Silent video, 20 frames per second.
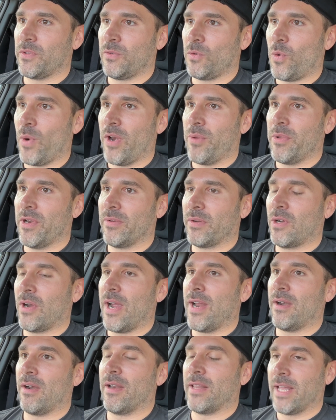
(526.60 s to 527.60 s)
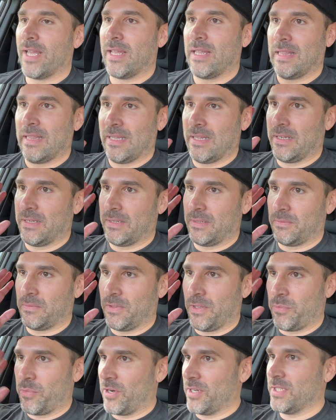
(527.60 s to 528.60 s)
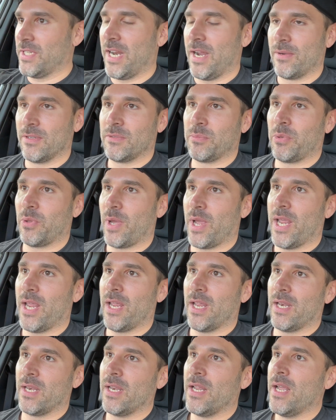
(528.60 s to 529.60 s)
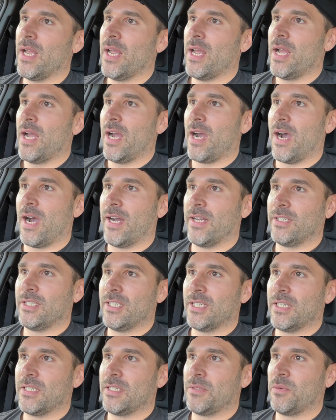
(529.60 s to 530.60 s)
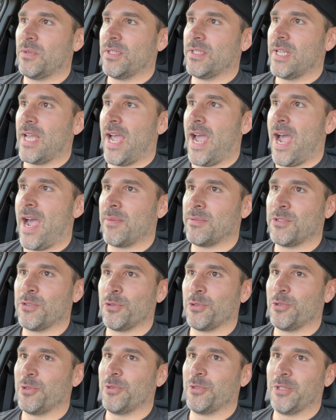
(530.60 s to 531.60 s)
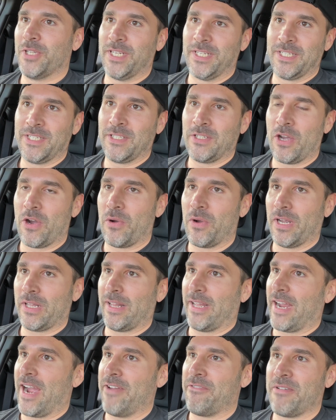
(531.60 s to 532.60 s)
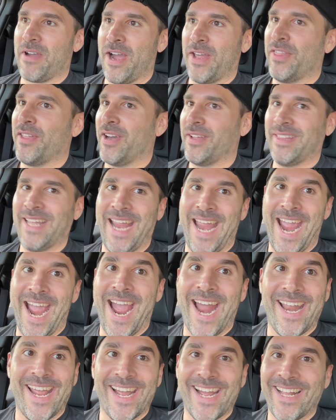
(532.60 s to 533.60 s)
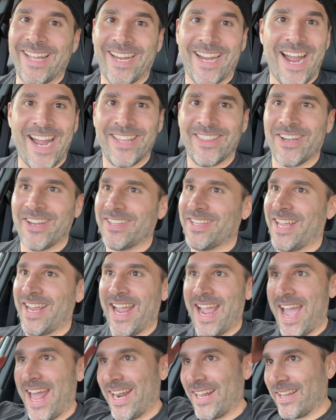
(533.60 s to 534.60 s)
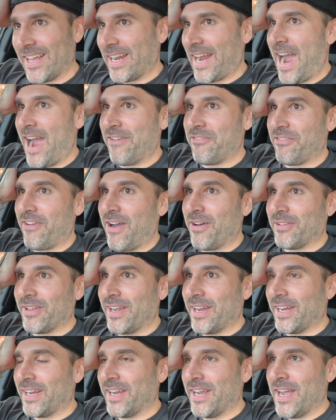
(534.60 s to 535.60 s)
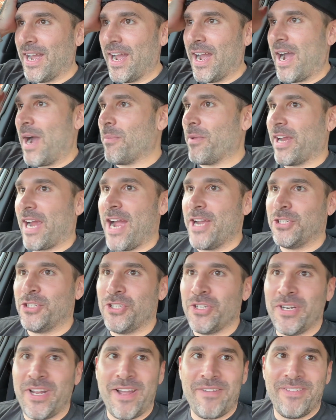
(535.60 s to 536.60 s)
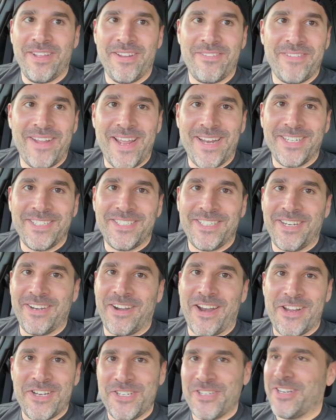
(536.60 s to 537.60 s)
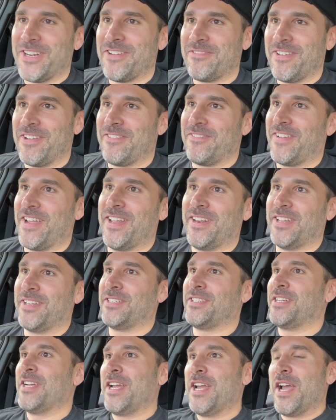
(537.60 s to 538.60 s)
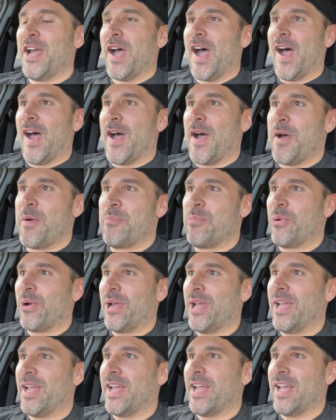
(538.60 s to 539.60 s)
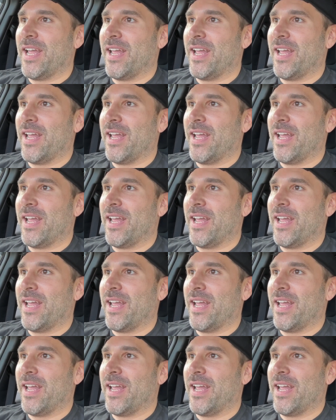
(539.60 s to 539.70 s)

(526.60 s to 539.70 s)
quite a bit of a grinder. And the person I was playing just was absolutely stoic. Like I thought they had it. Like I felt like I'm like, I should have the advantage here. But